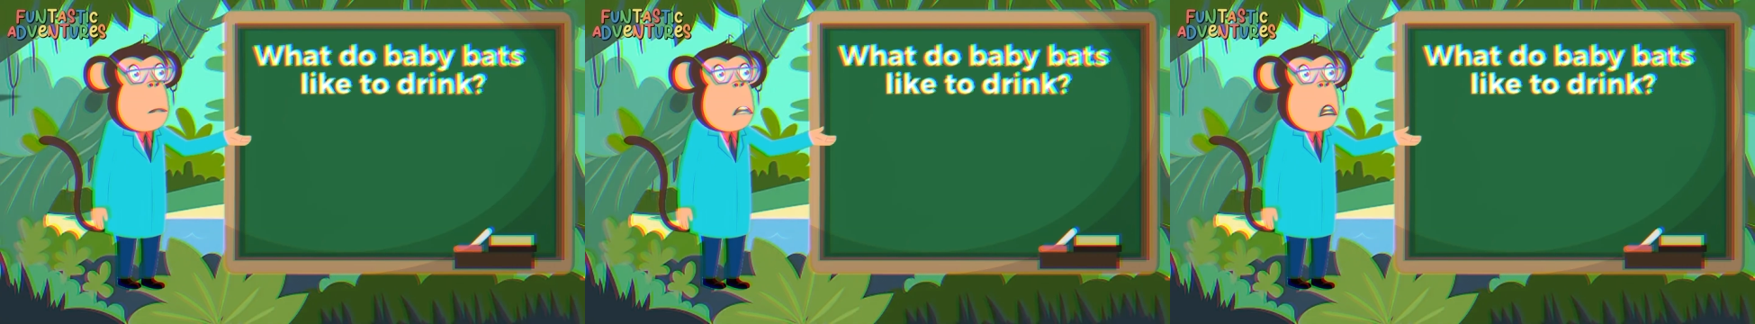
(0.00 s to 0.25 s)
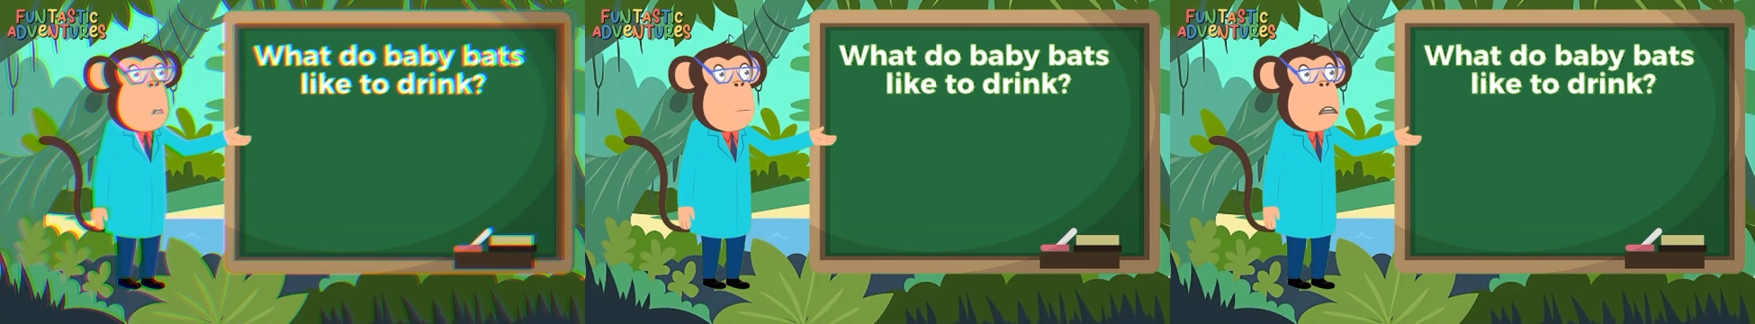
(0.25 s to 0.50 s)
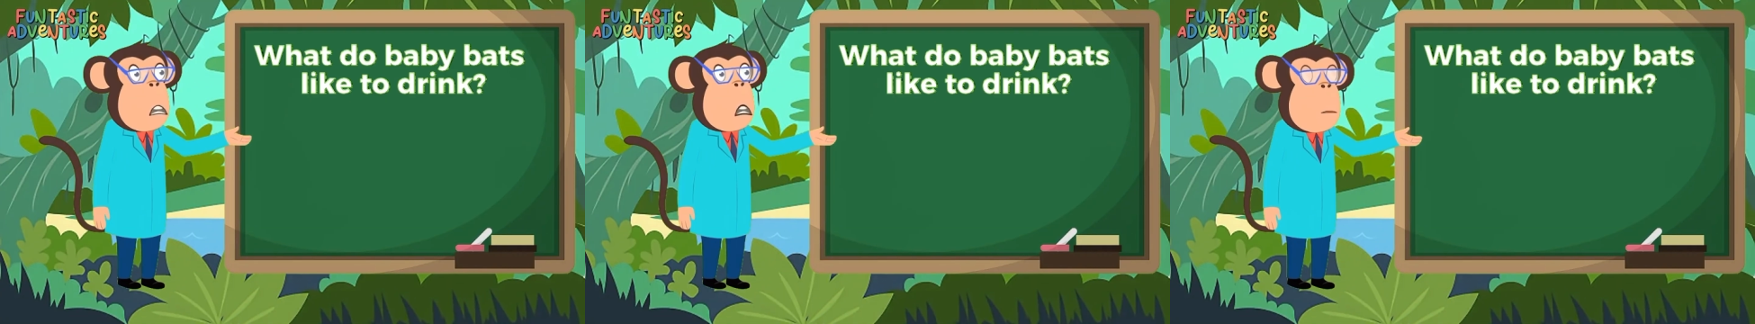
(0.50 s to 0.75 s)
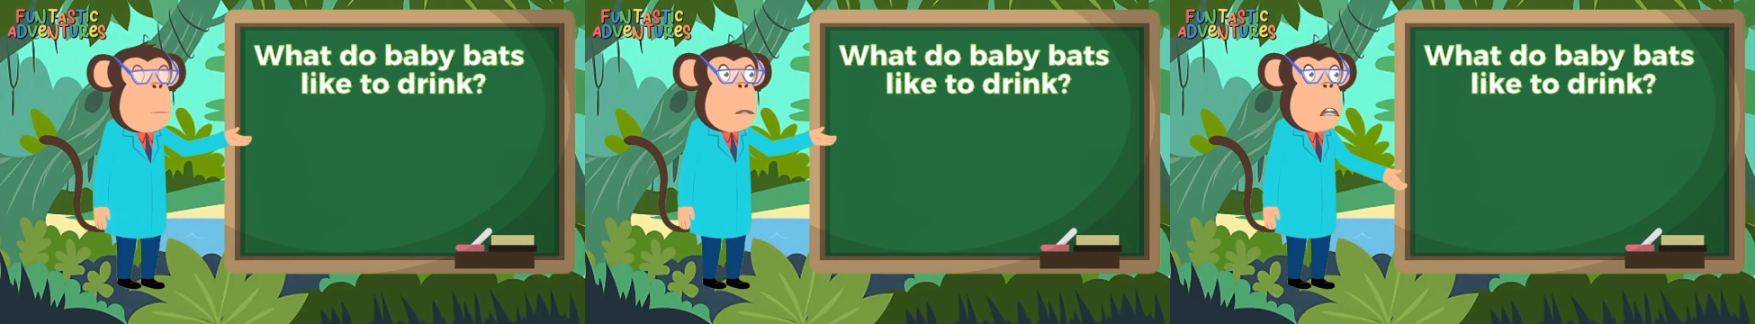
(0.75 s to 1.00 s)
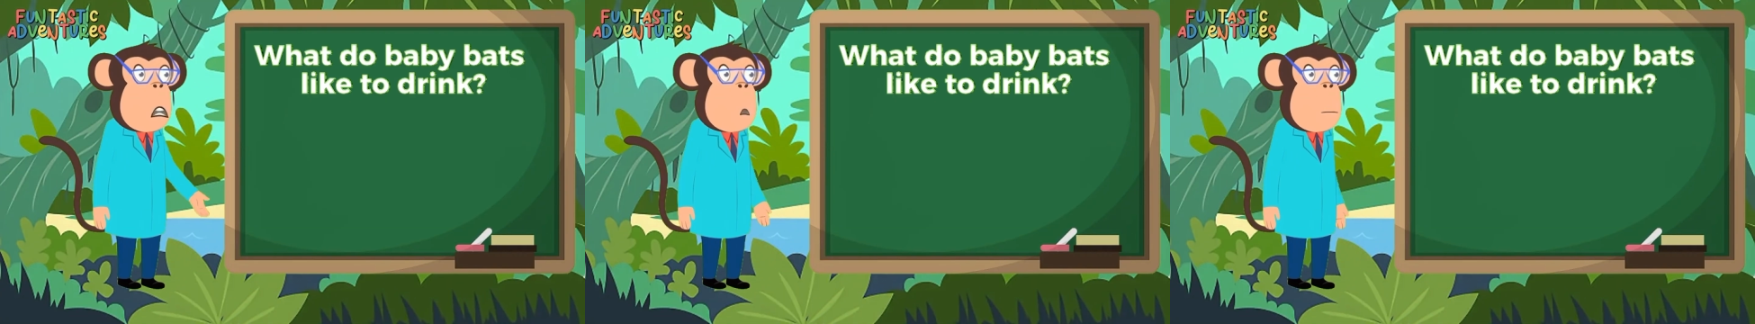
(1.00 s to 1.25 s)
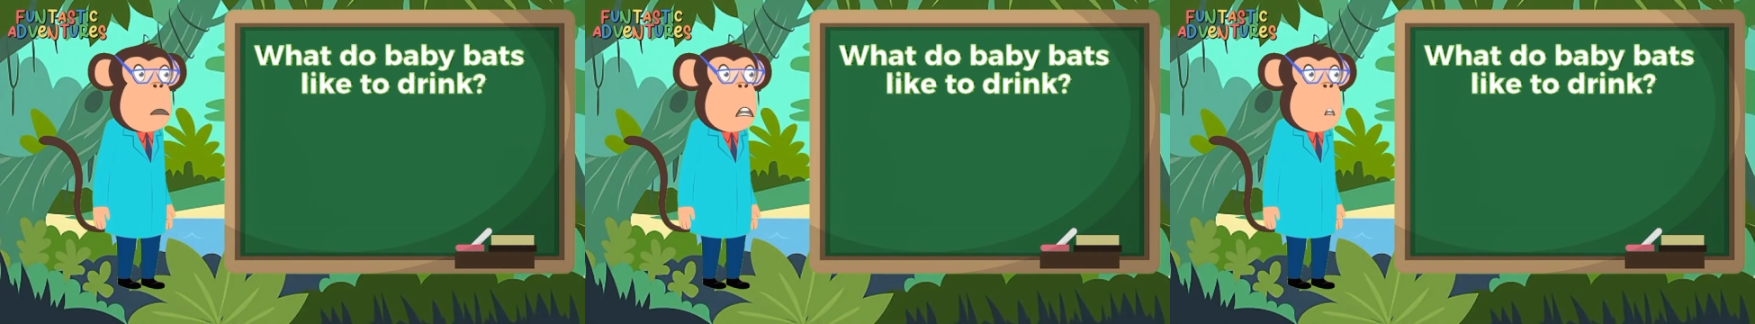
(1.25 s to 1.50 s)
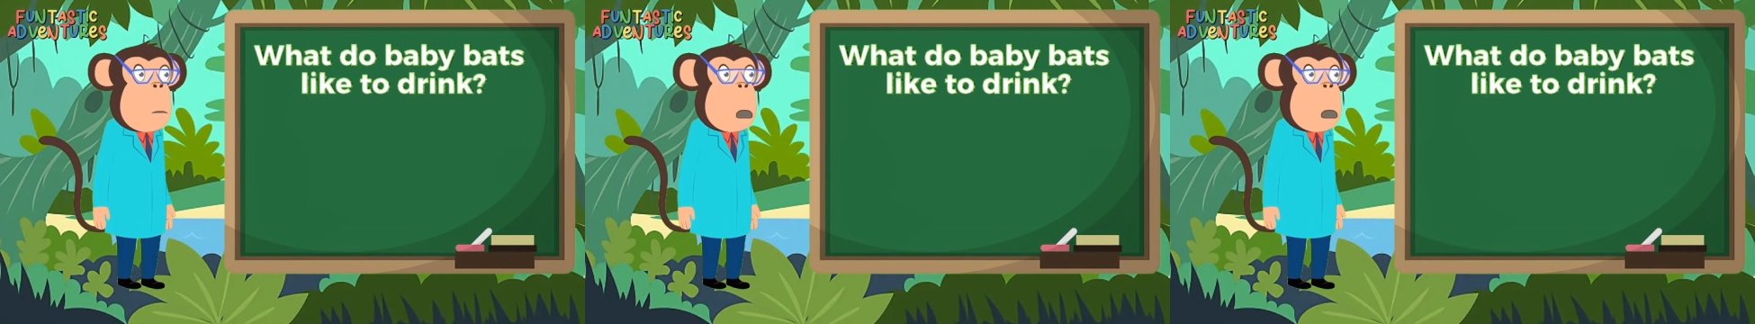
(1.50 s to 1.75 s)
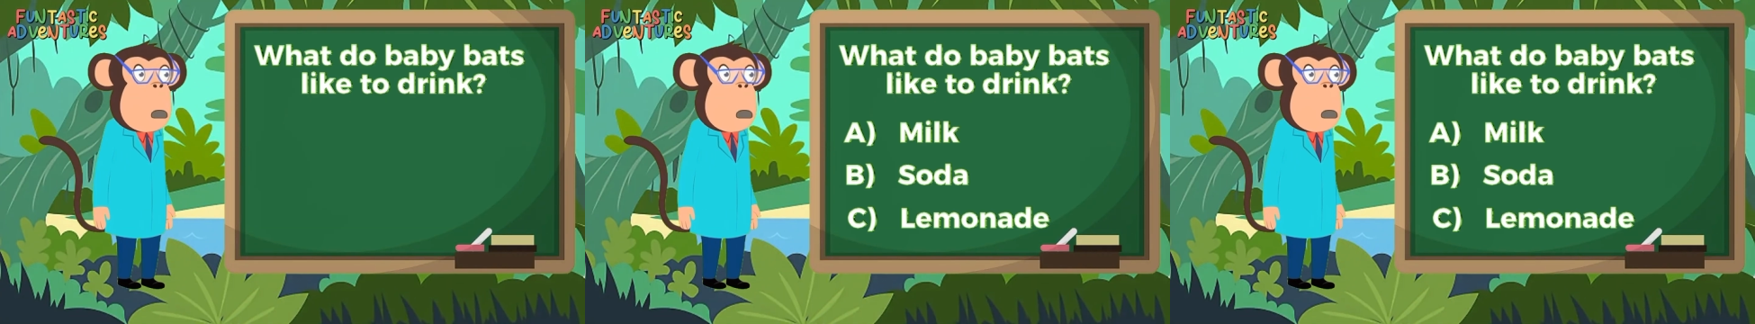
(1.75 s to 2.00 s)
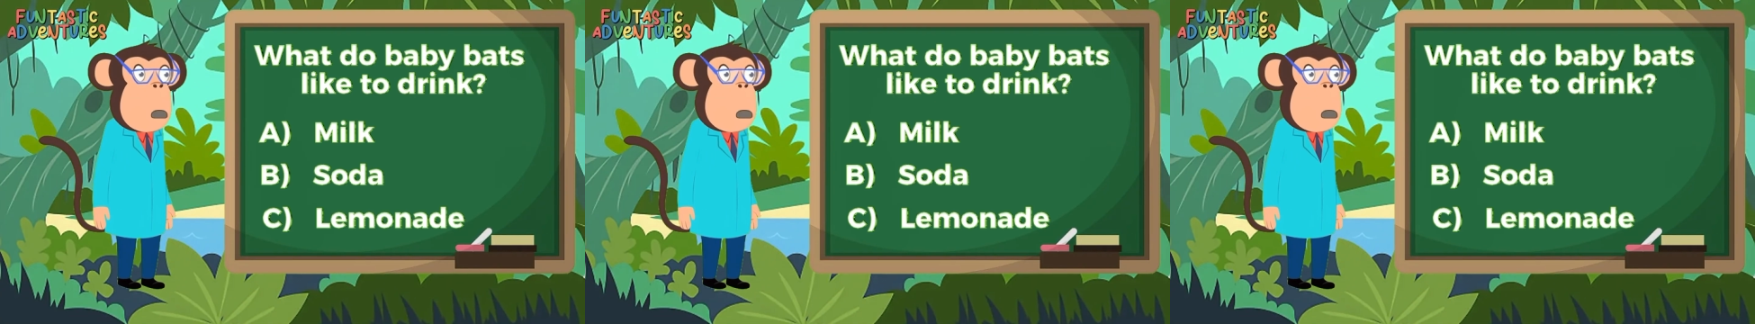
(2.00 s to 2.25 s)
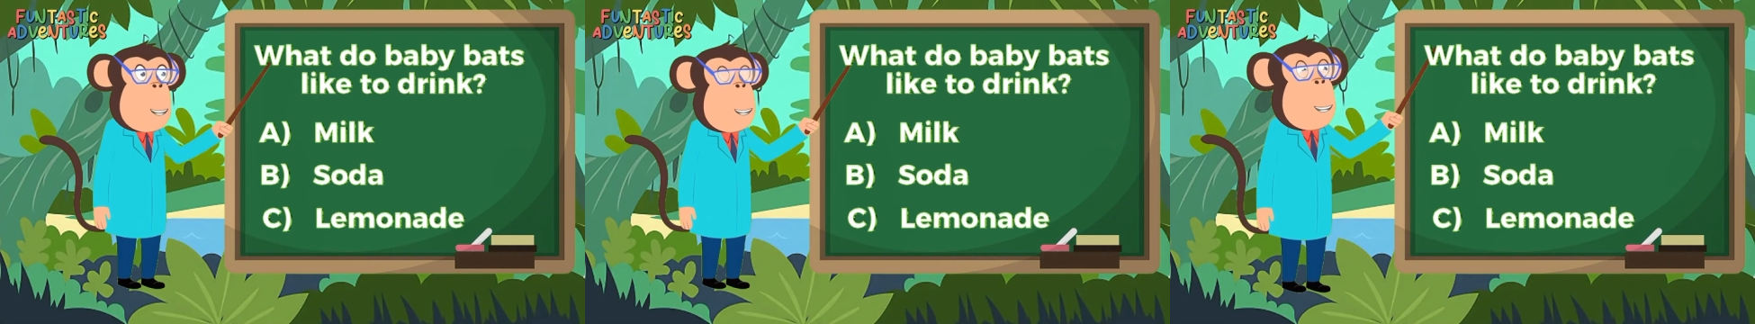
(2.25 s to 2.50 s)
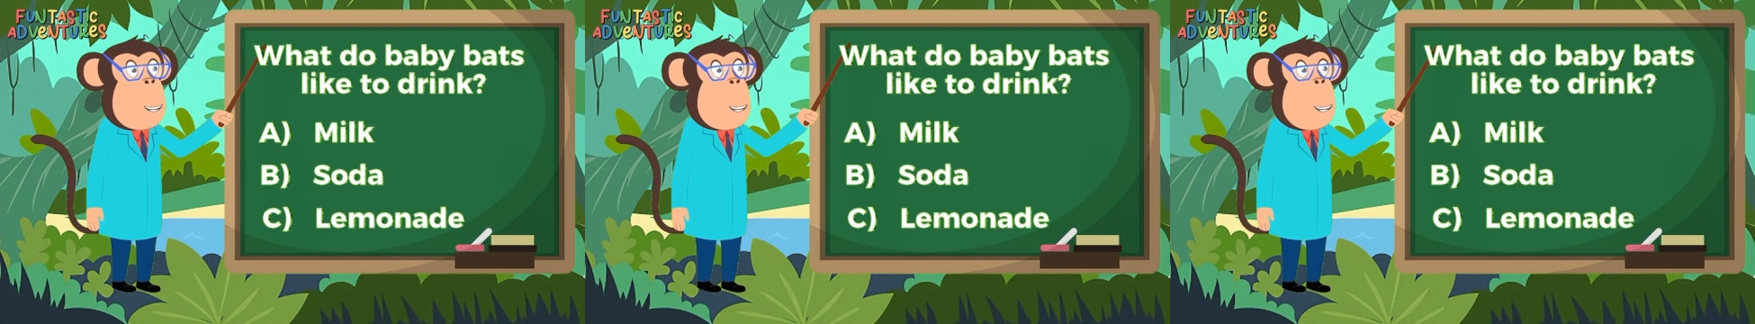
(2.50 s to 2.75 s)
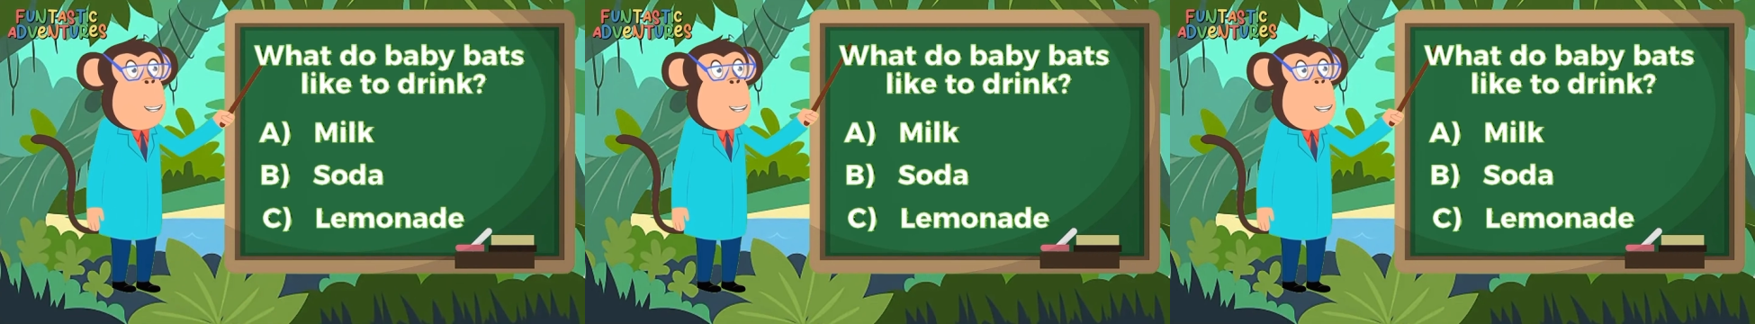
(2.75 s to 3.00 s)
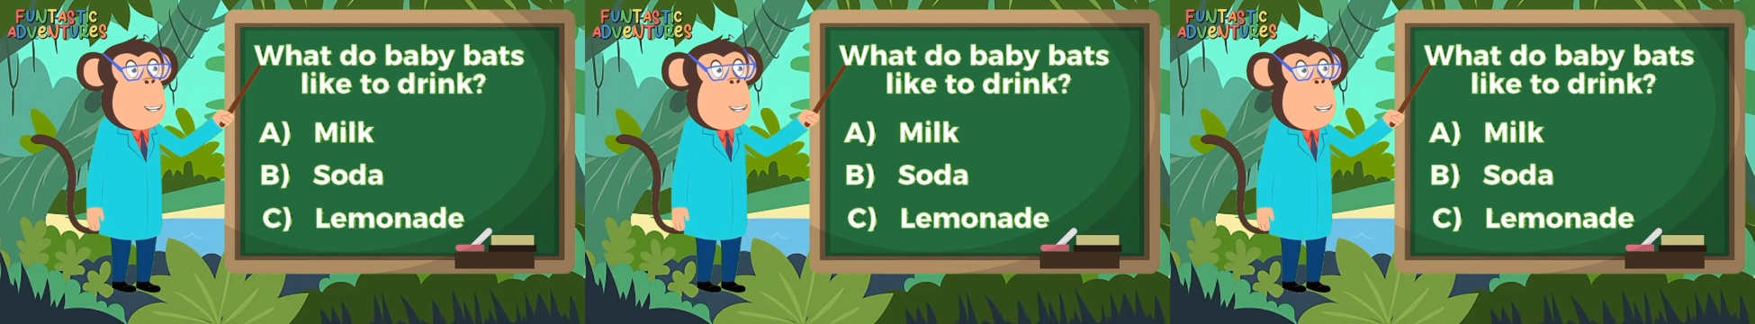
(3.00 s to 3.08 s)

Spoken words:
Nobody's mouth can be seen.